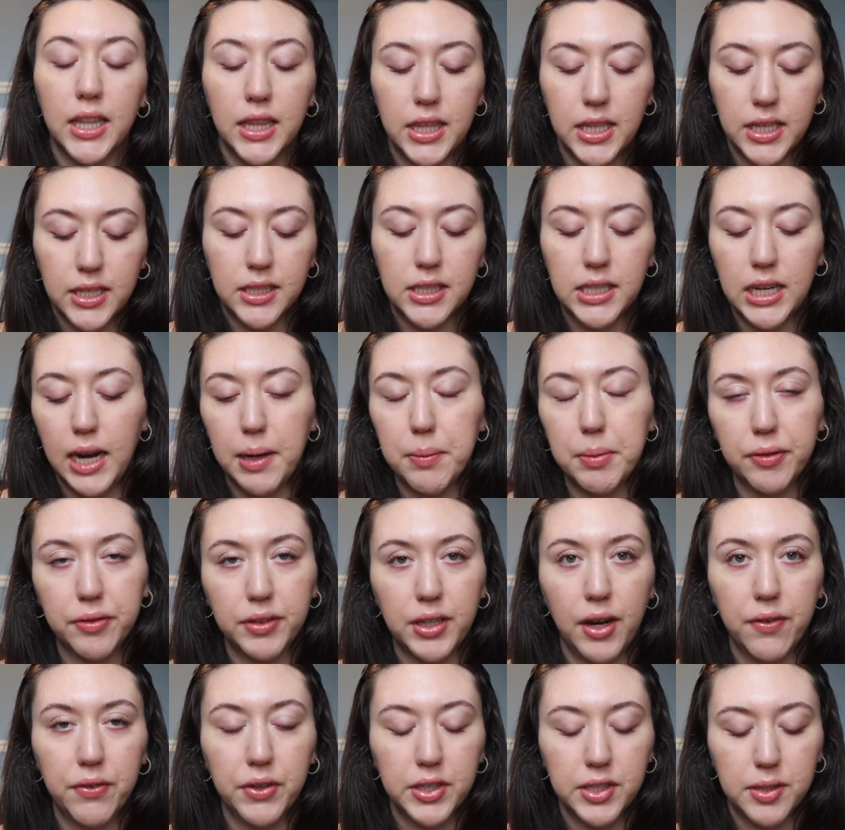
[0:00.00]
these type of
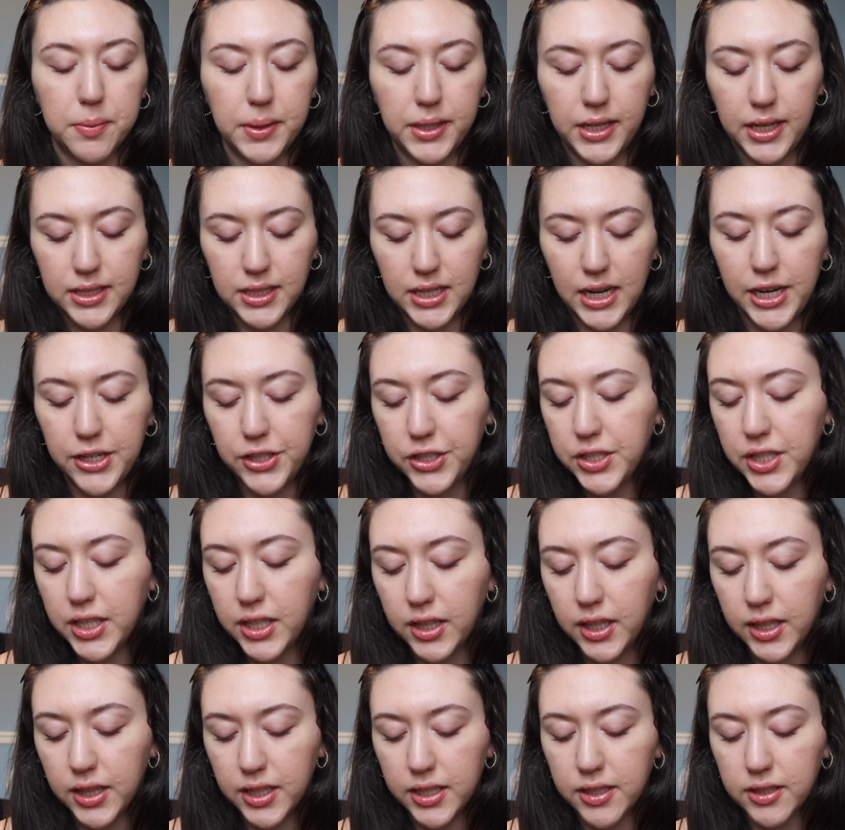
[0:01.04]
covers because I just think
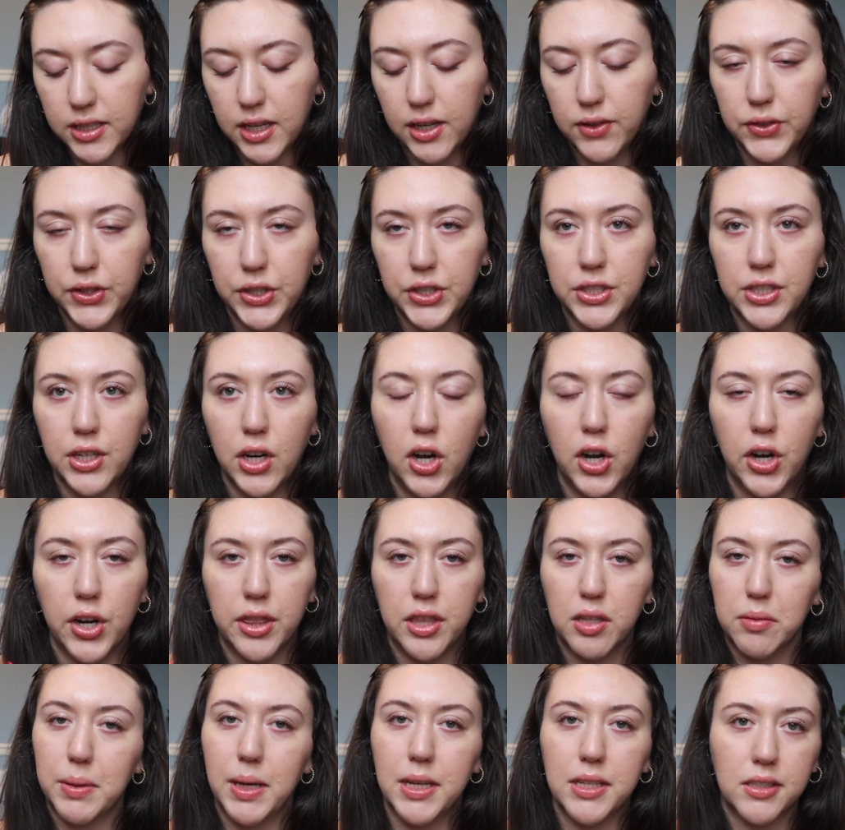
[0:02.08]
that these covers are
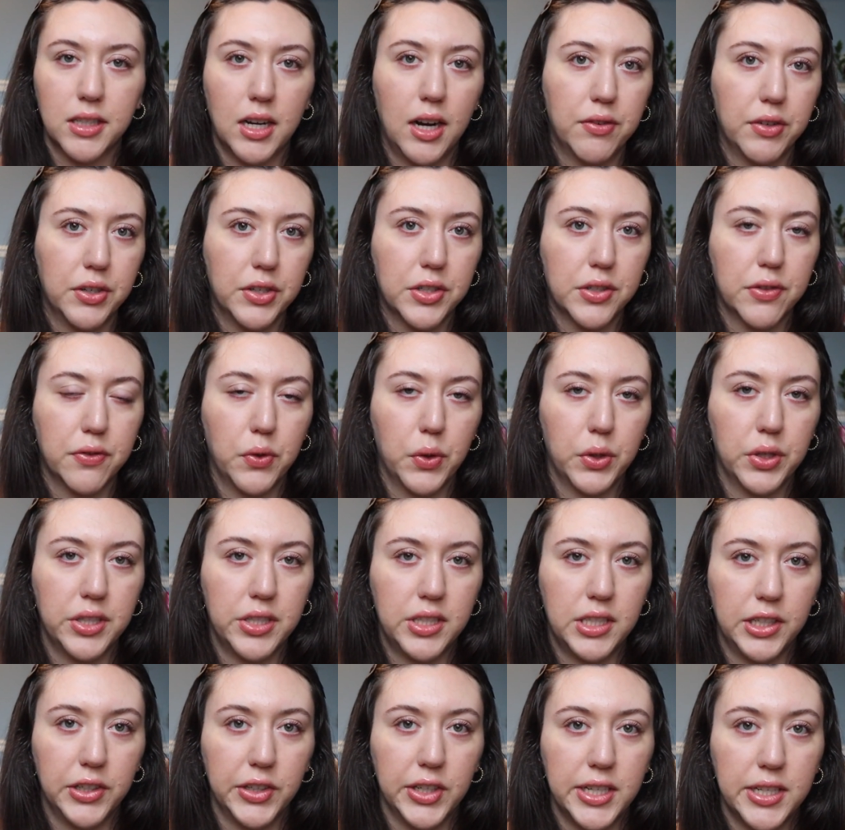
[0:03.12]
the best covers for the
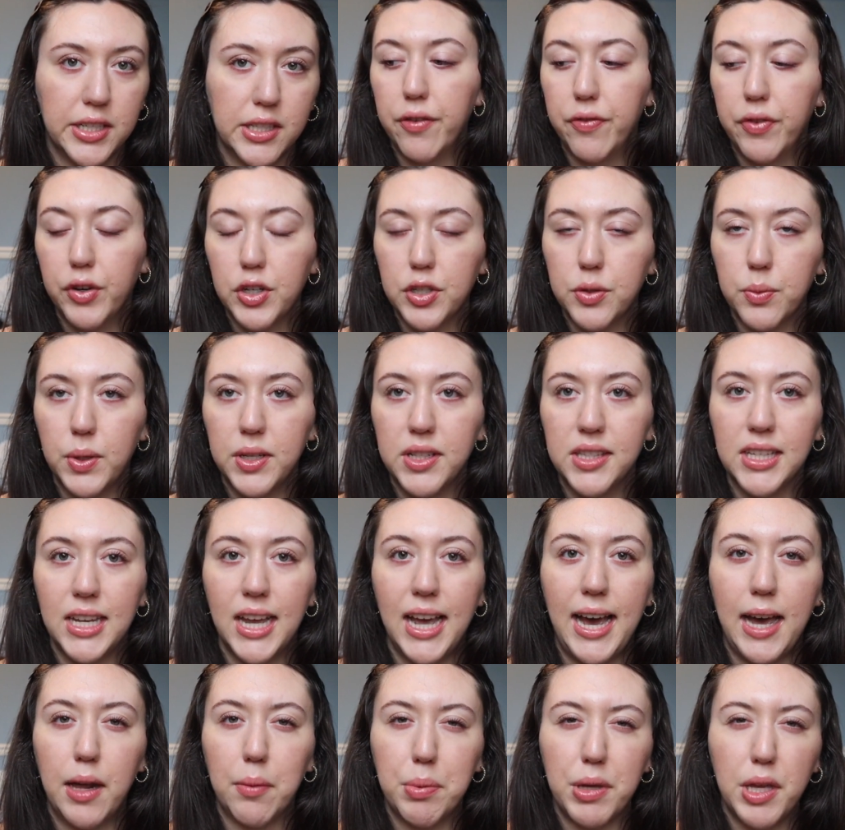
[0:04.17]
series. The first ones that
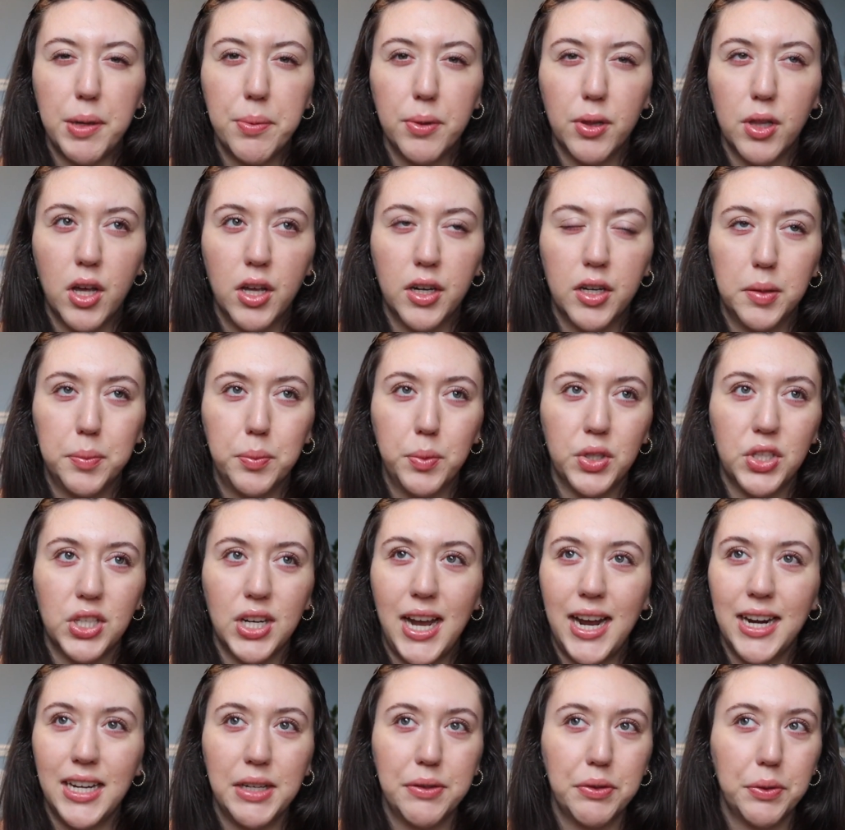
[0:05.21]
had people on them, which
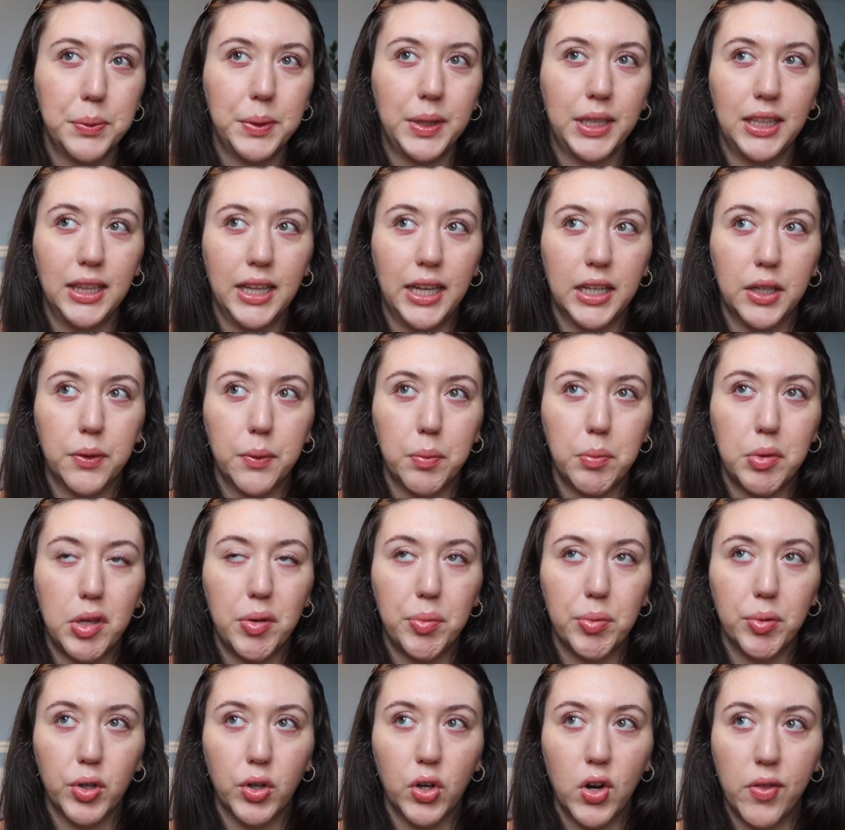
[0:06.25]
I never really like when
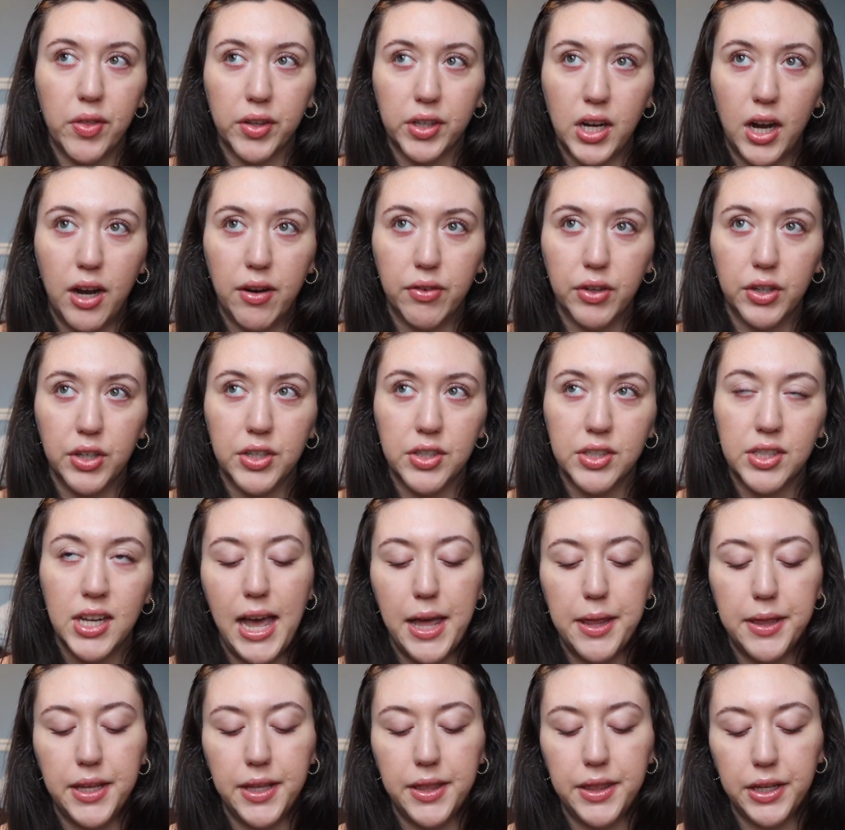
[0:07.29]
people are on the covers, and
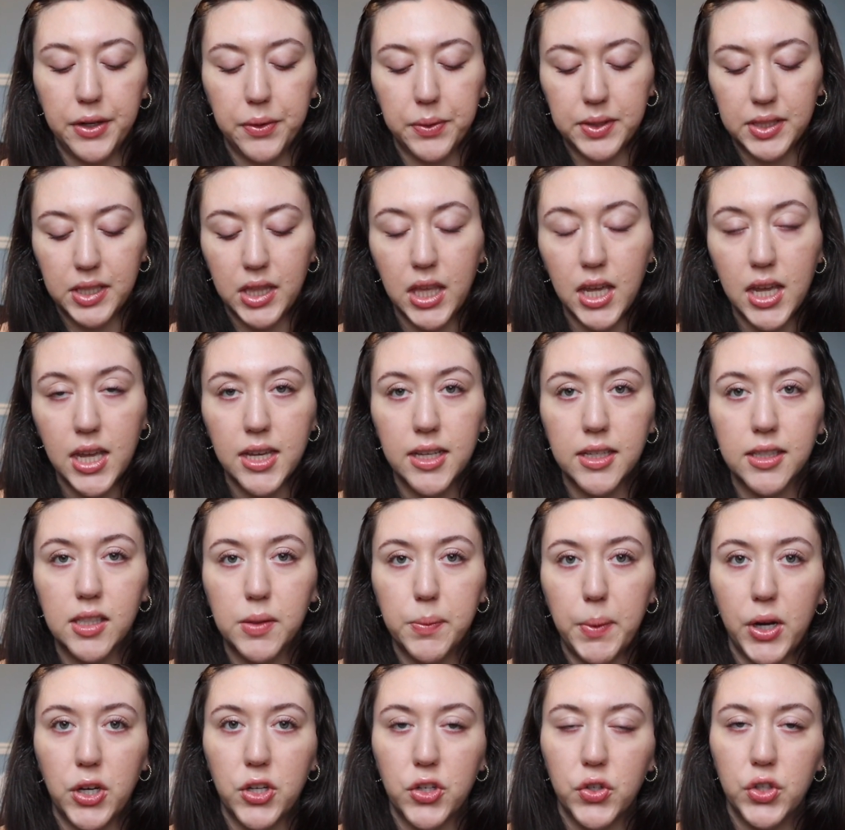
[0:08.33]
then there was these
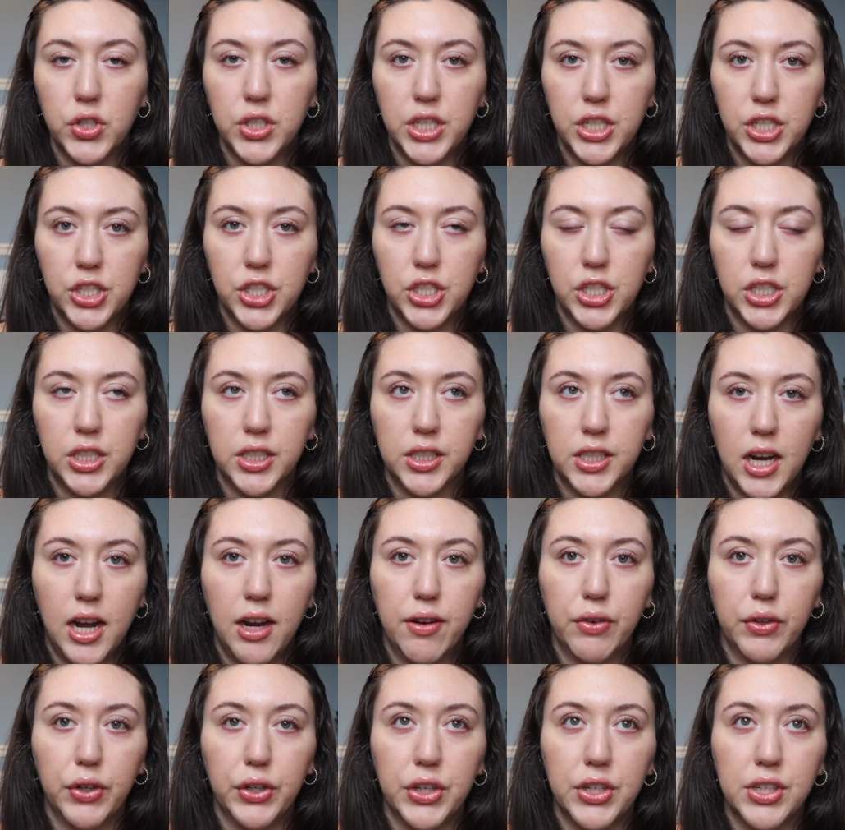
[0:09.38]
special edition
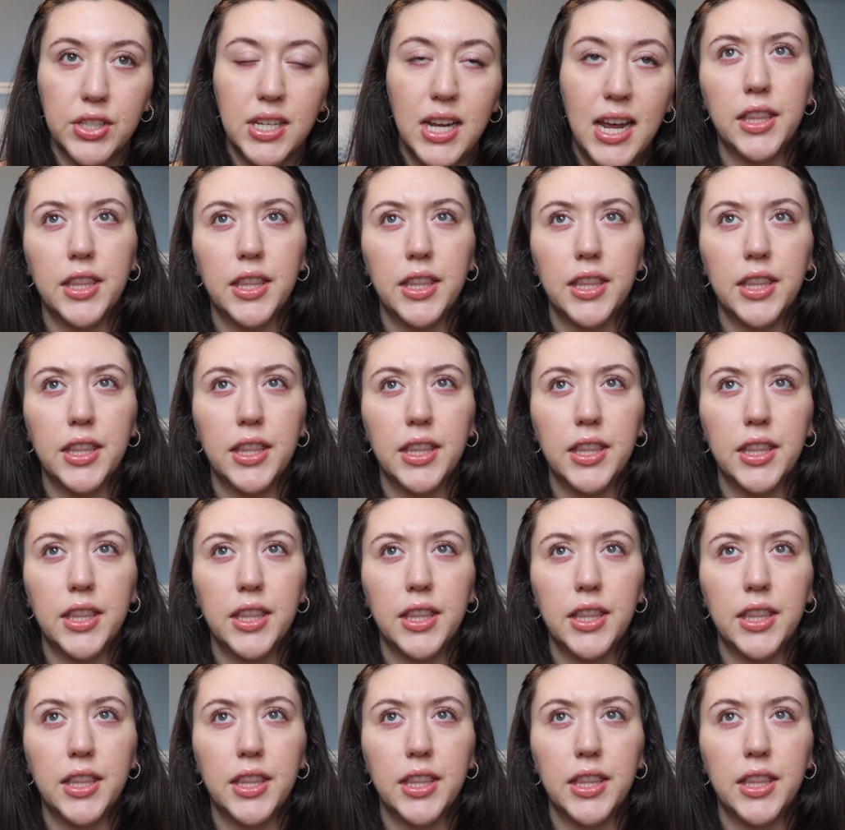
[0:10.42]
covers.